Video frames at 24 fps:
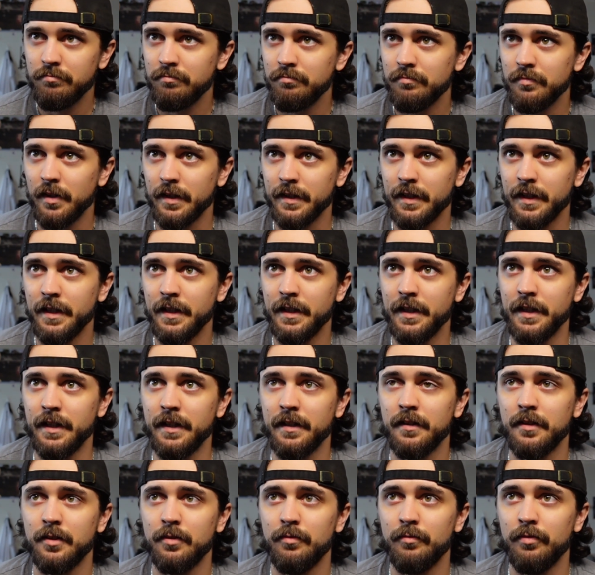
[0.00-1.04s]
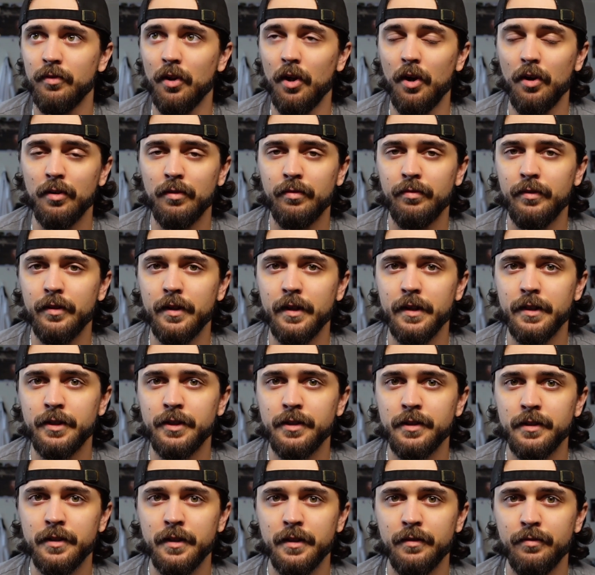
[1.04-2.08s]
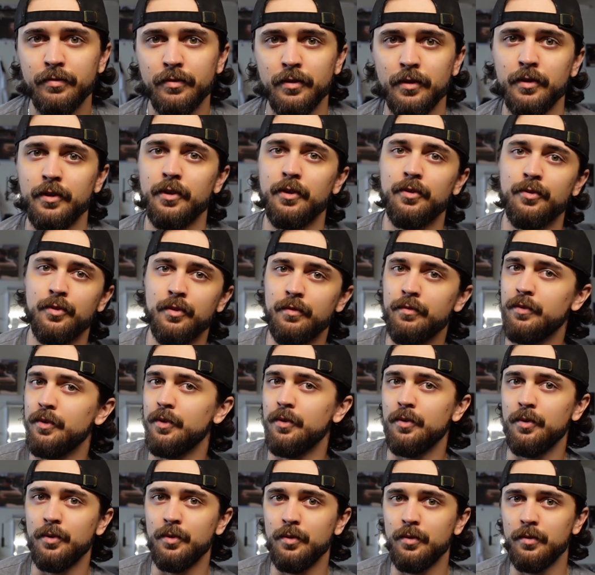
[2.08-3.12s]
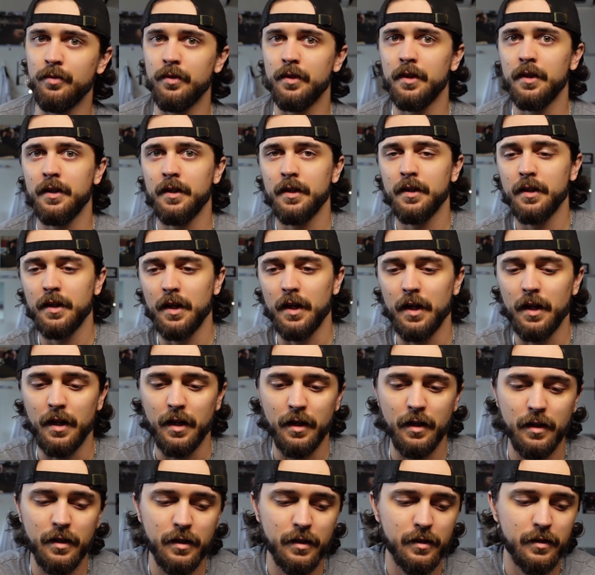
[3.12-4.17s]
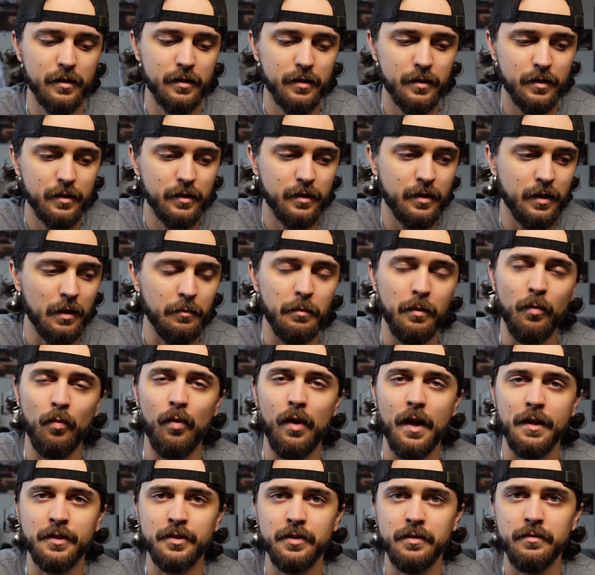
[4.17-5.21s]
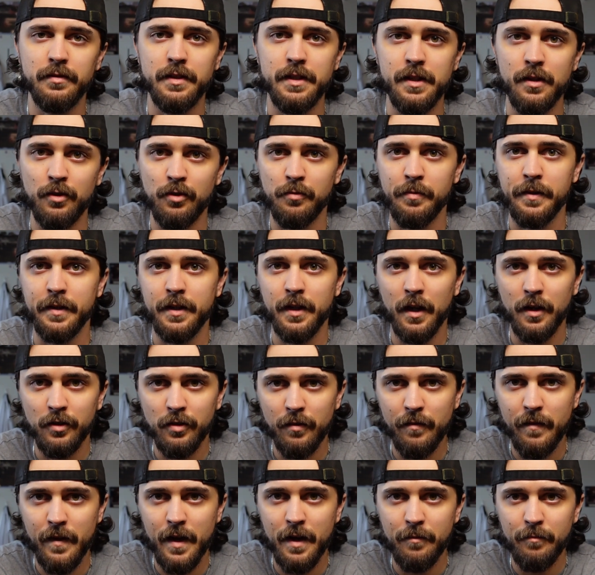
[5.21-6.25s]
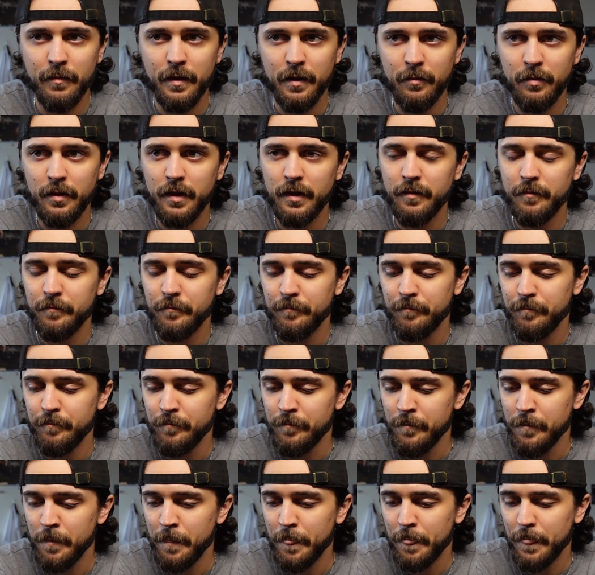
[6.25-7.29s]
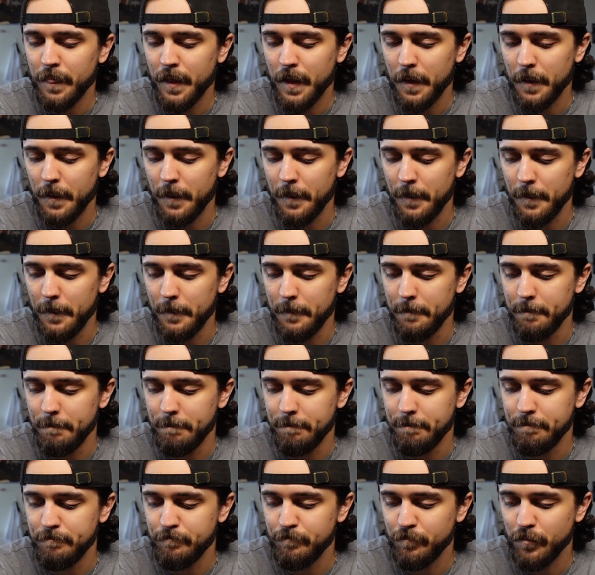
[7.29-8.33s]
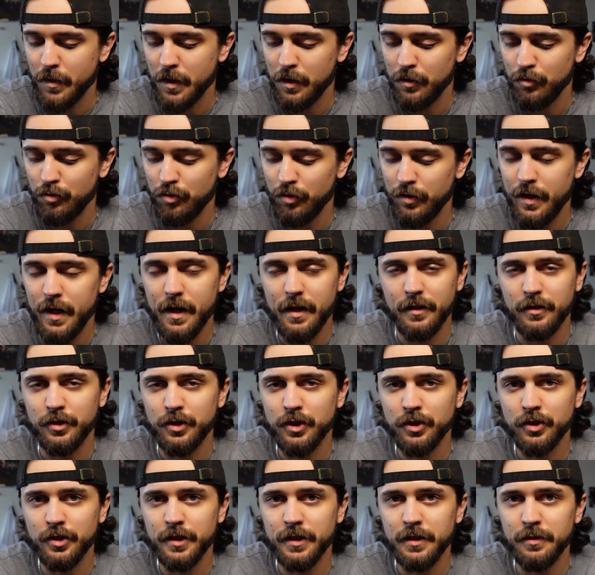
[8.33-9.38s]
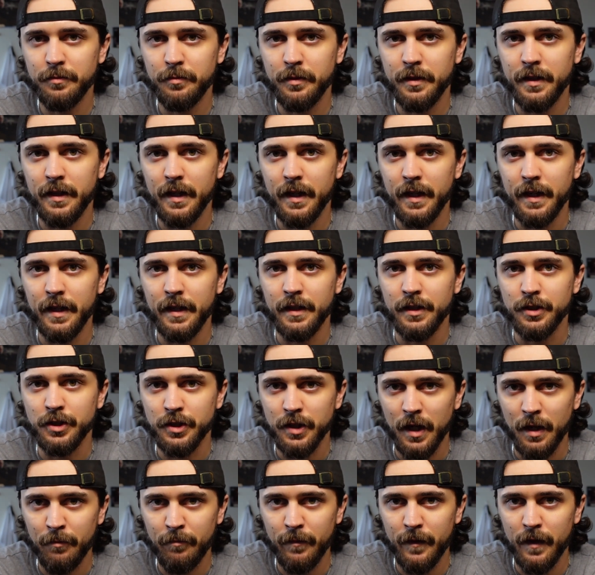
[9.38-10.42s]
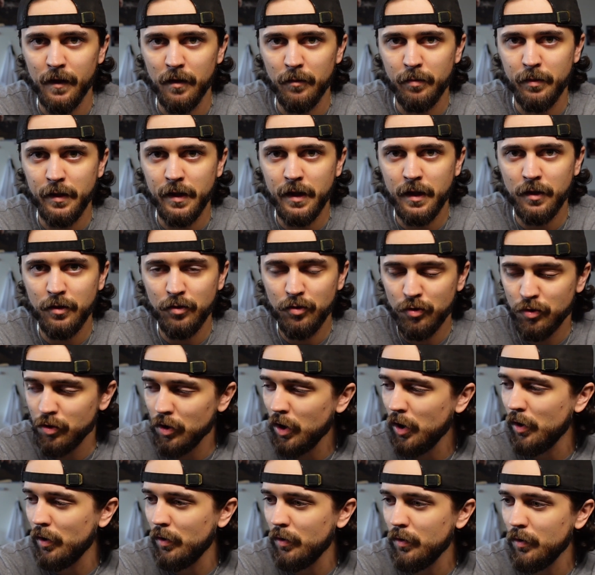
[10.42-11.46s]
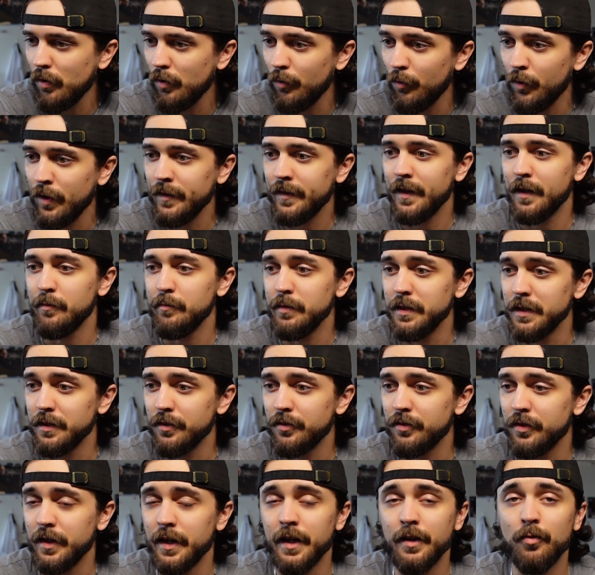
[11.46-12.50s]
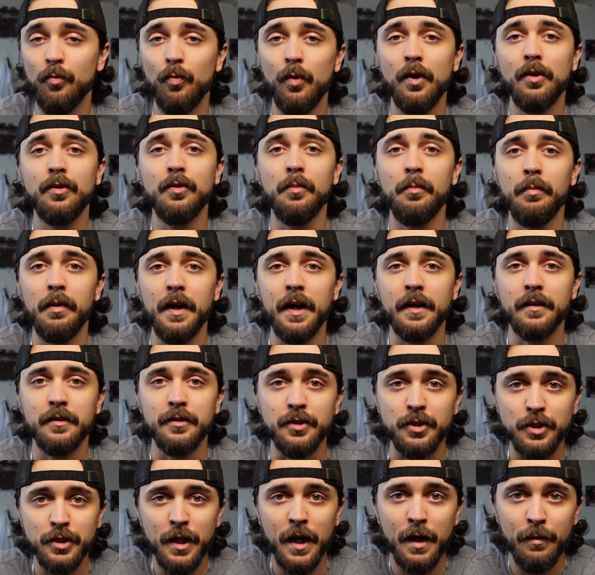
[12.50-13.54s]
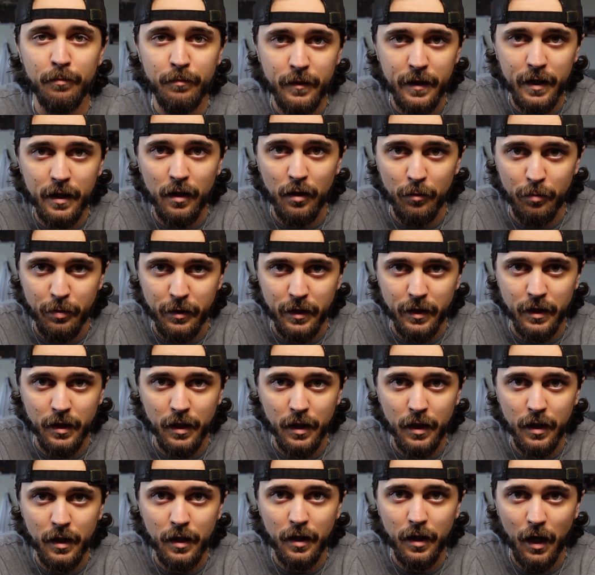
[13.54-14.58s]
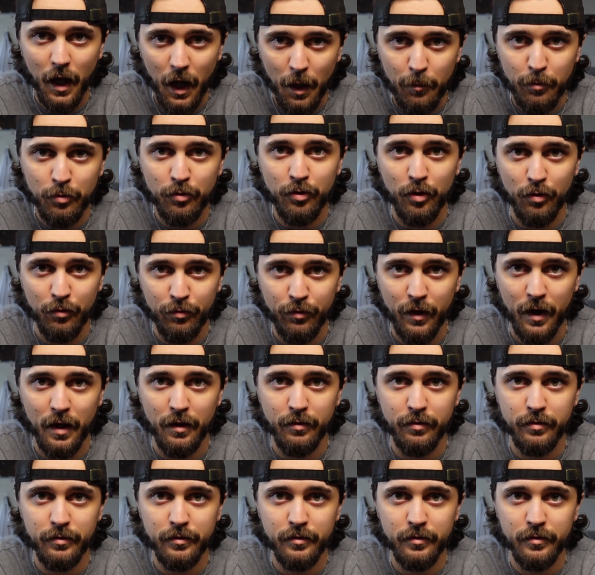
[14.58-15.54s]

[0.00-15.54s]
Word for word: like any vlog footage for those of you who uh, come and watch the videos because of that, maybe. Um, so yeah, it's just gonna be a shop therapy. So with that being said, welcome back to Shop Therapy, episode five.